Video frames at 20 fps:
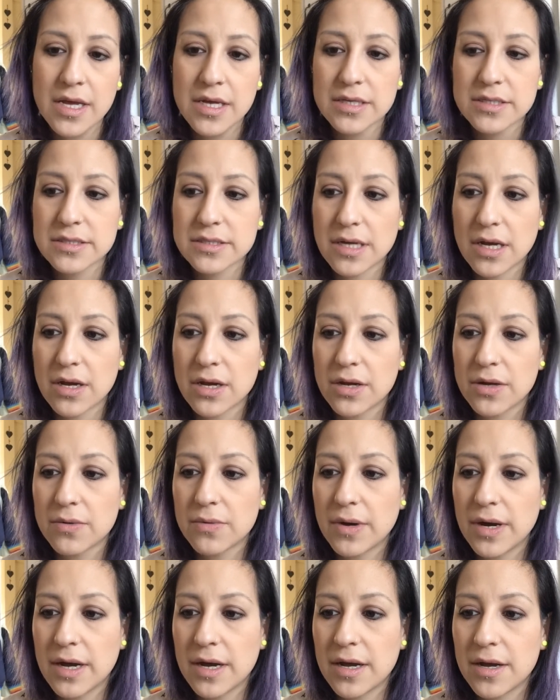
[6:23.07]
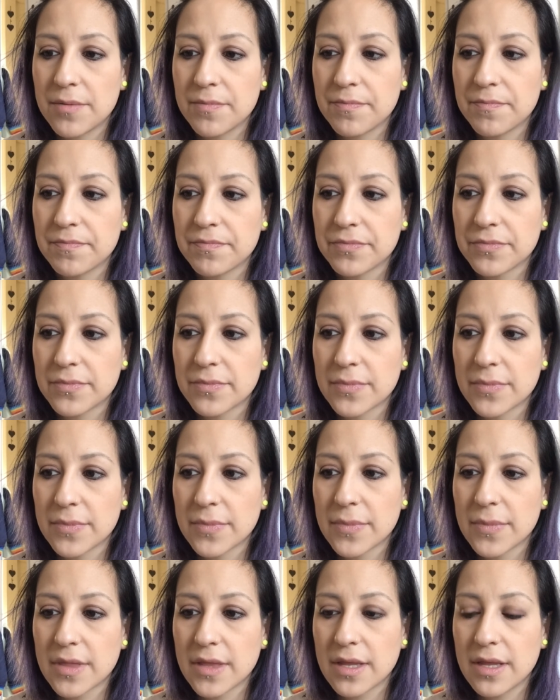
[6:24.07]
So
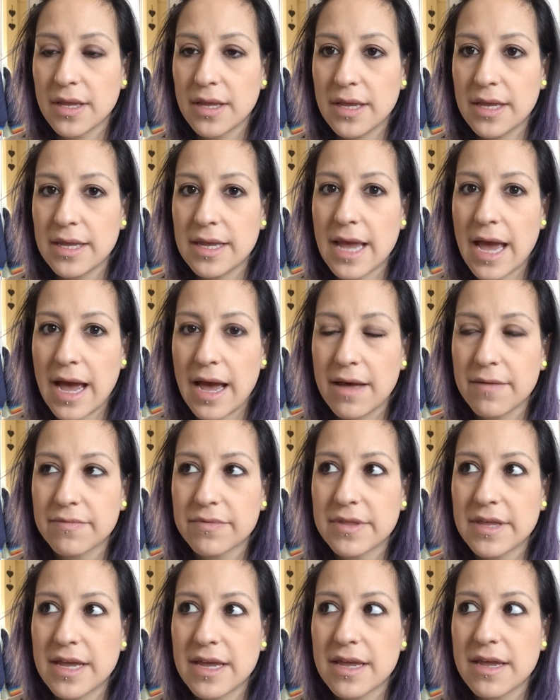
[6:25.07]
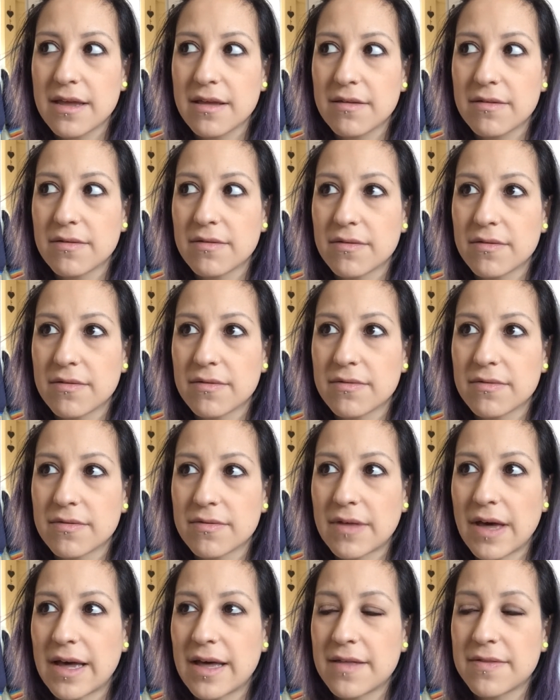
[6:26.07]
yeah,
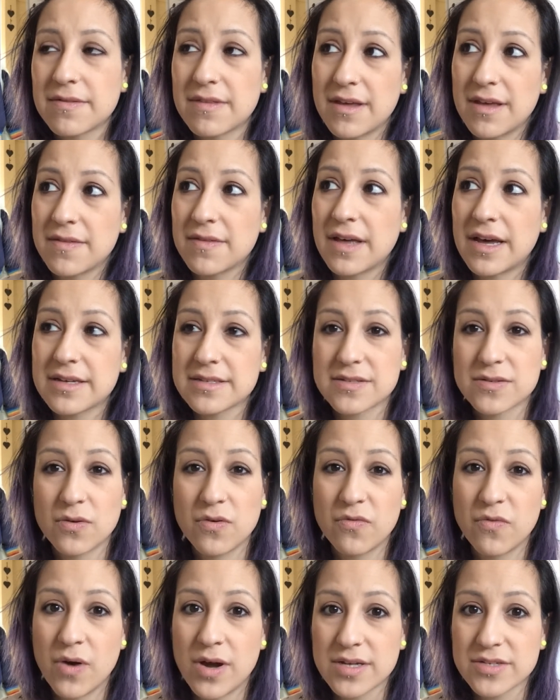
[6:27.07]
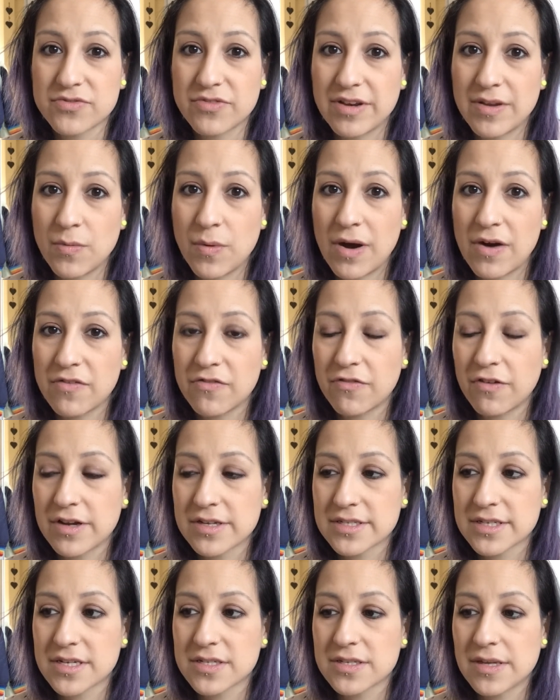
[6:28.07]
that sort of works really well for
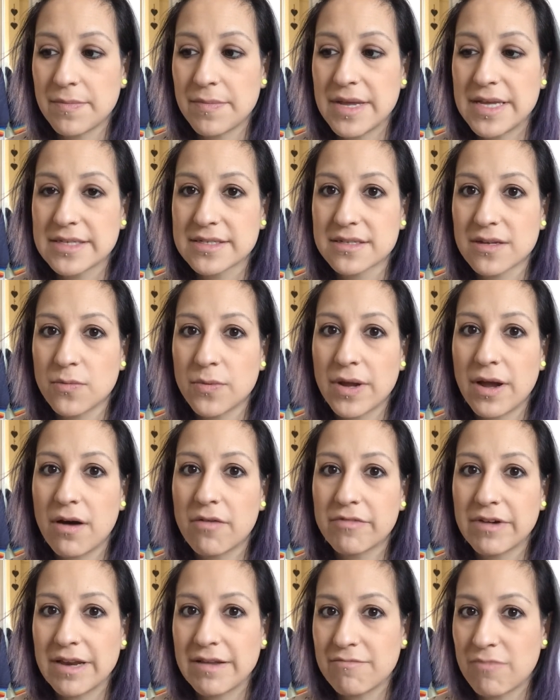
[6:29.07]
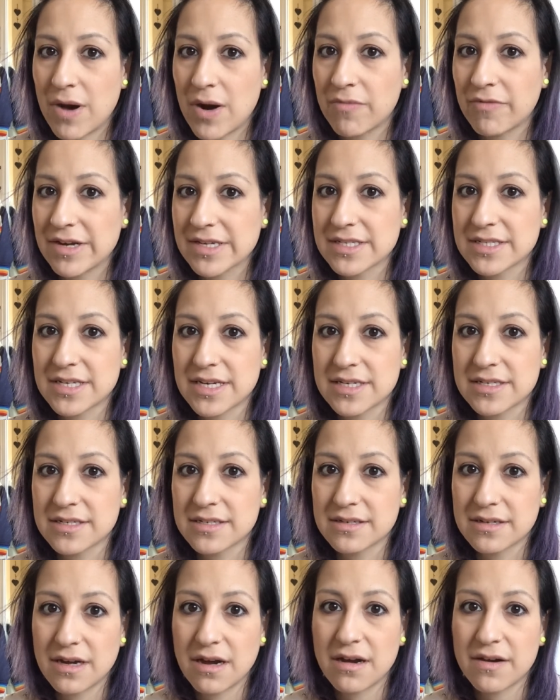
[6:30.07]
us, because it means that we are really well rested
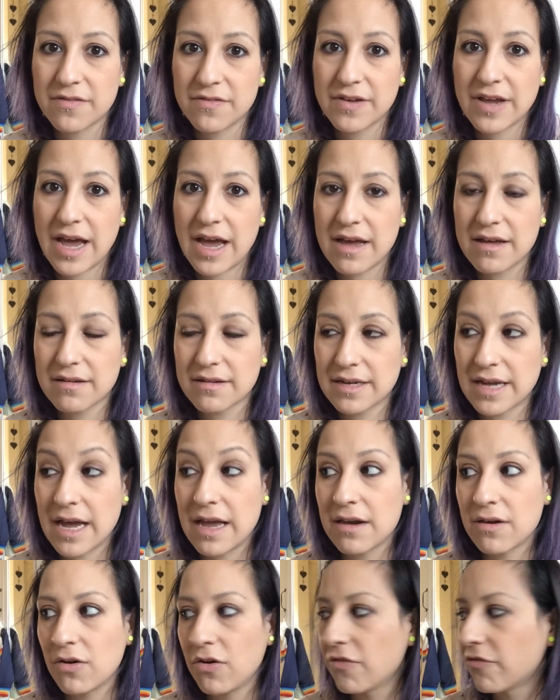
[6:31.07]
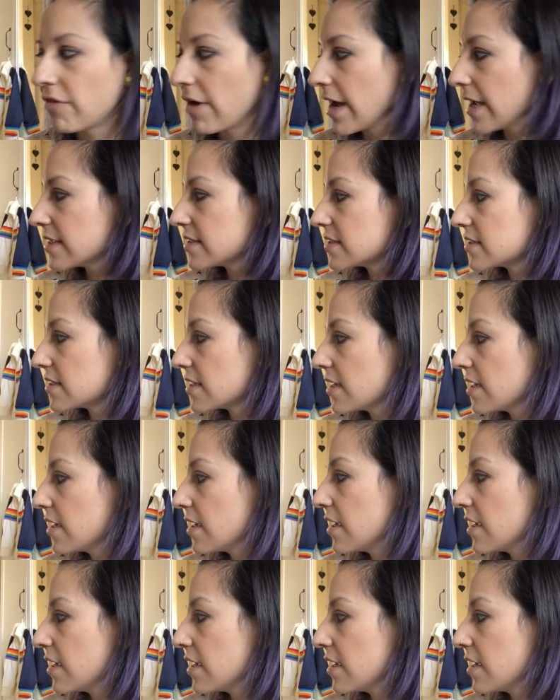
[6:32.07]
and kind of get a lot of rest.